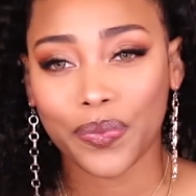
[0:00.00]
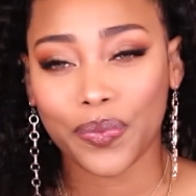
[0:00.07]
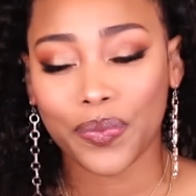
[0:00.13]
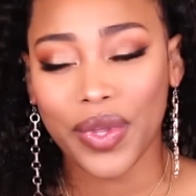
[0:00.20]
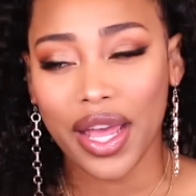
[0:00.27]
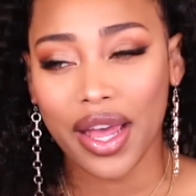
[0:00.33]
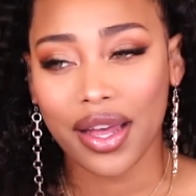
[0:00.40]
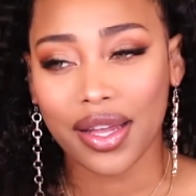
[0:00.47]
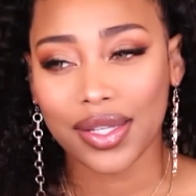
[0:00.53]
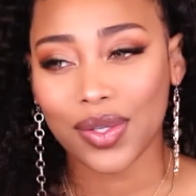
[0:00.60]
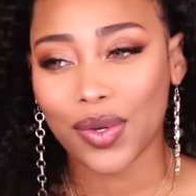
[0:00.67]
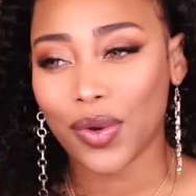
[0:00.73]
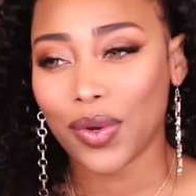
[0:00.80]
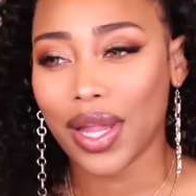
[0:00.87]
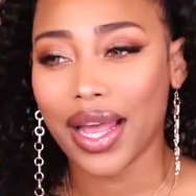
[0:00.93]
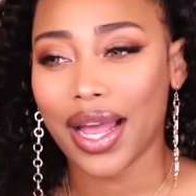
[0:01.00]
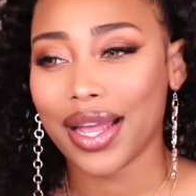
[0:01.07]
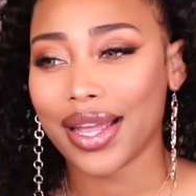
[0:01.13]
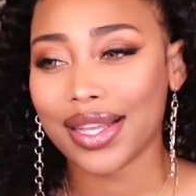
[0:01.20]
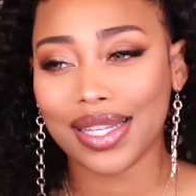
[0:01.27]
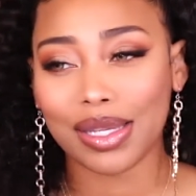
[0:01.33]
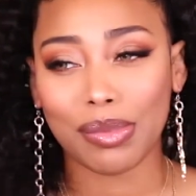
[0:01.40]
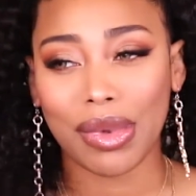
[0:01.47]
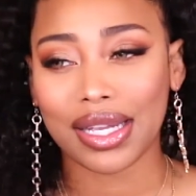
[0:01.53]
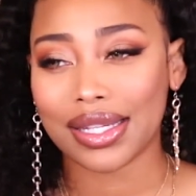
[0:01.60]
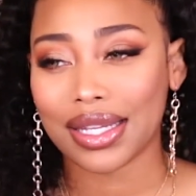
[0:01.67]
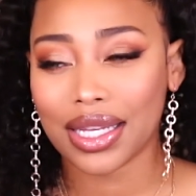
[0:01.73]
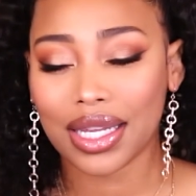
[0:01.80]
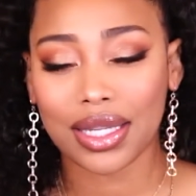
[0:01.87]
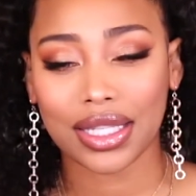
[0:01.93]
yeah, so like I guess in my
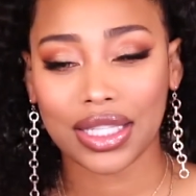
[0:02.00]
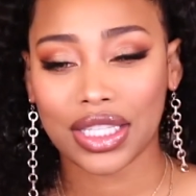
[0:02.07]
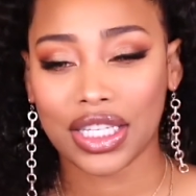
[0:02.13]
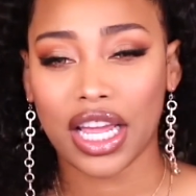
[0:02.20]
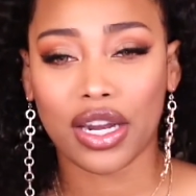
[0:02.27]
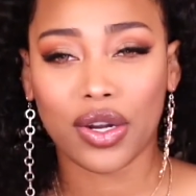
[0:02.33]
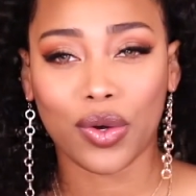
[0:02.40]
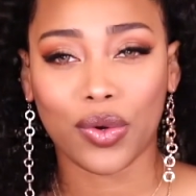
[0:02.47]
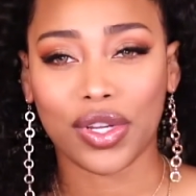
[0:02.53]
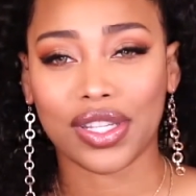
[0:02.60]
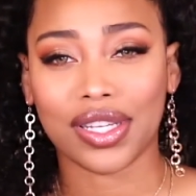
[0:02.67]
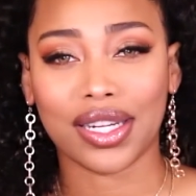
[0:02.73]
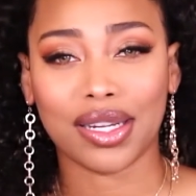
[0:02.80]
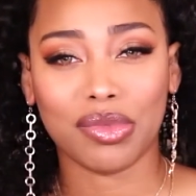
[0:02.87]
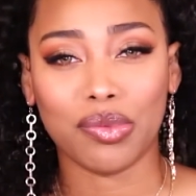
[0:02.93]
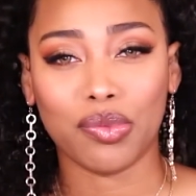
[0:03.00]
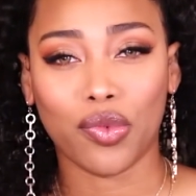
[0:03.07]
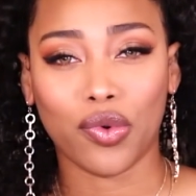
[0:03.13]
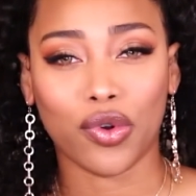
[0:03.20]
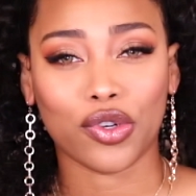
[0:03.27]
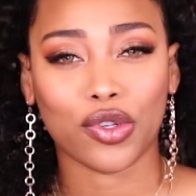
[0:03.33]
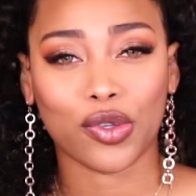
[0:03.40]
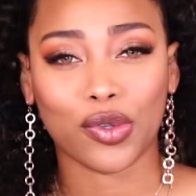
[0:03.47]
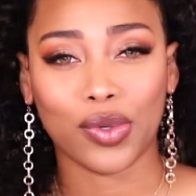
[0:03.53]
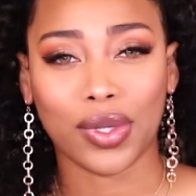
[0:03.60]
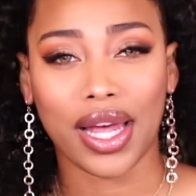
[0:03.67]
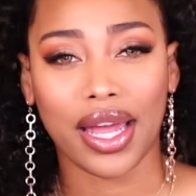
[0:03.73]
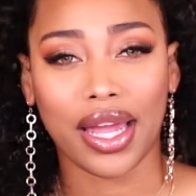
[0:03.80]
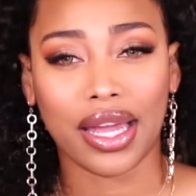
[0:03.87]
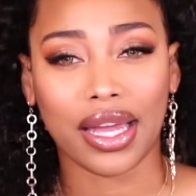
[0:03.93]
second channel it's gonna be more so
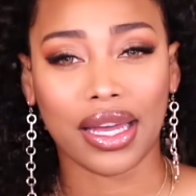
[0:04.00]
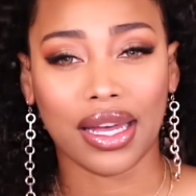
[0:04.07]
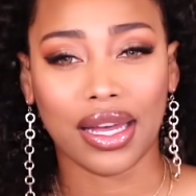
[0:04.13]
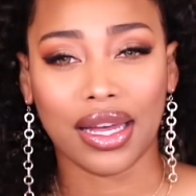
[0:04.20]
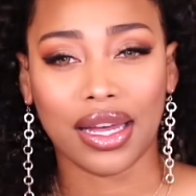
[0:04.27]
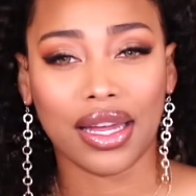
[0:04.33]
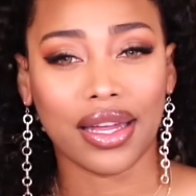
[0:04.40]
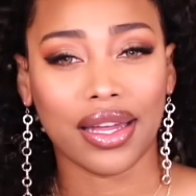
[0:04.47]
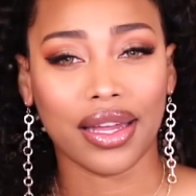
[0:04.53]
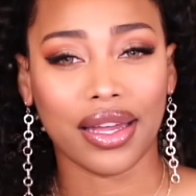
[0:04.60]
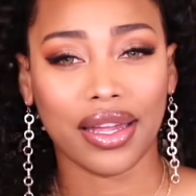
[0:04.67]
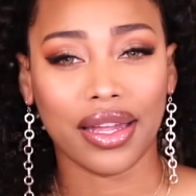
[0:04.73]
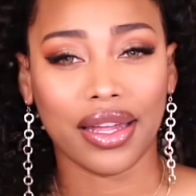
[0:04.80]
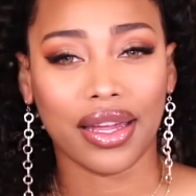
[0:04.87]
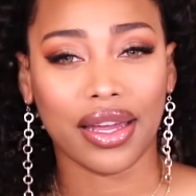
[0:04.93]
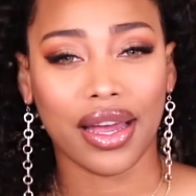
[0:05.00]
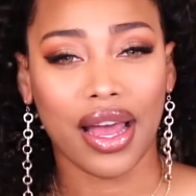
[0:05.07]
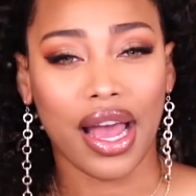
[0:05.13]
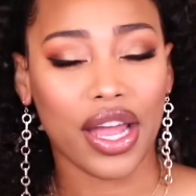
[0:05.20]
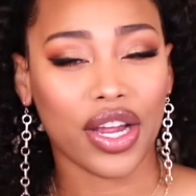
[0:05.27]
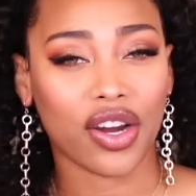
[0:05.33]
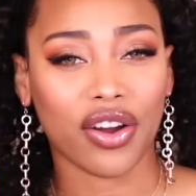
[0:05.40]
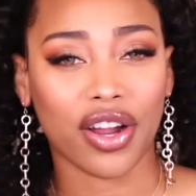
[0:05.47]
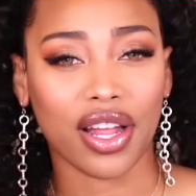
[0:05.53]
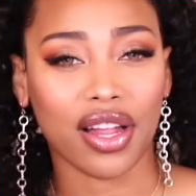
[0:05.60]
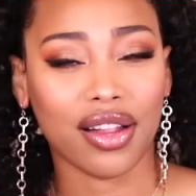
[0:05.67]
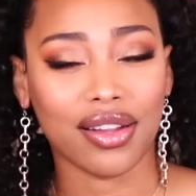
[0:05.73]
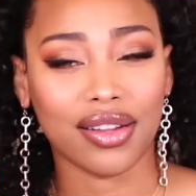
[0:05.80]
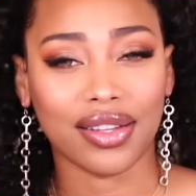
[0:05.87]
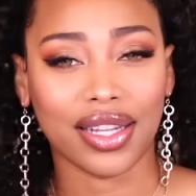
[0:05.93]
like
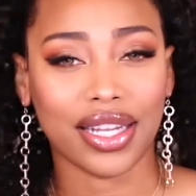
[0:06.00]
IRL